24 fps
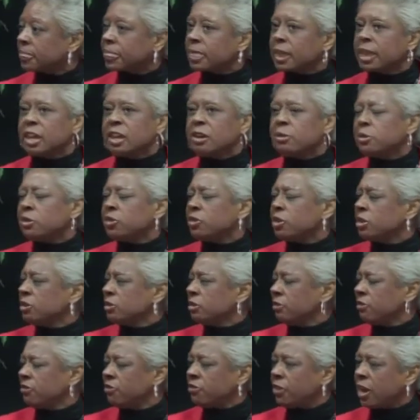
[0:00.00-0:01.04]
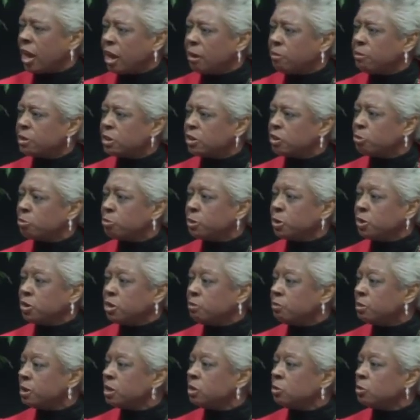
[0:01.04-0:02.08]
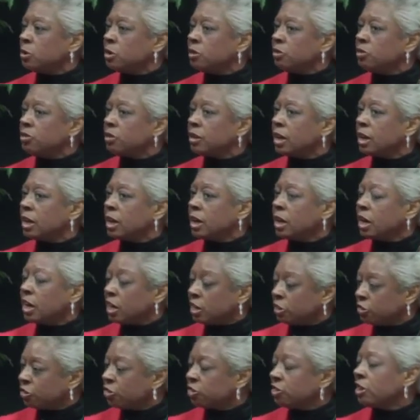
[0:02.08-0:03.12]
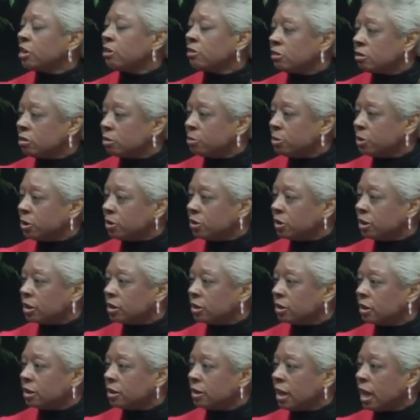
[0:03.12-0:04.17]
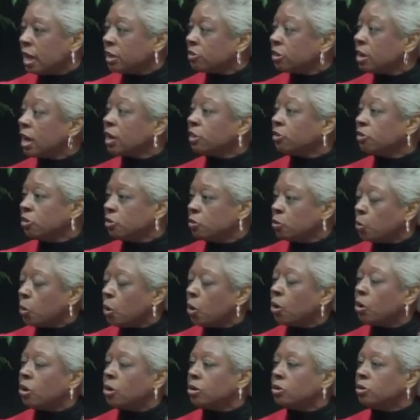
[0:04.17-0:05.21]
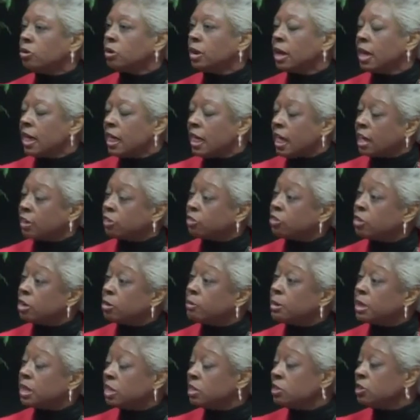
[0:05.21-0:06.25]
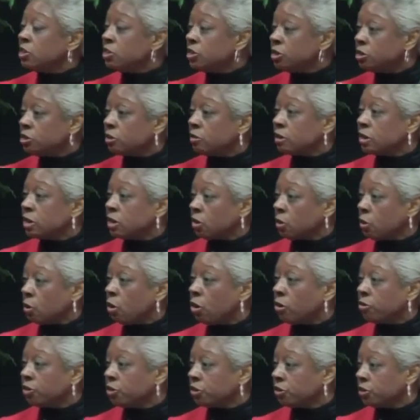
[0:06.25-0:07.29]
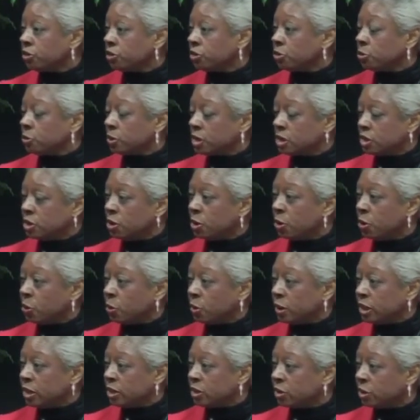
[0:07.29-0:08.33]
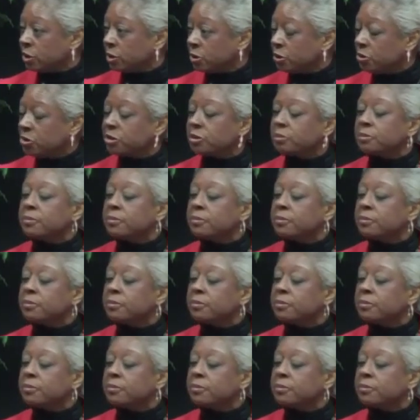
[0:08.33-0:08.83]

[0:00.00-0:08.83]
it was such a fabulous building, but it was a sterile building. It has lots of walls, has some interior offices with no windows.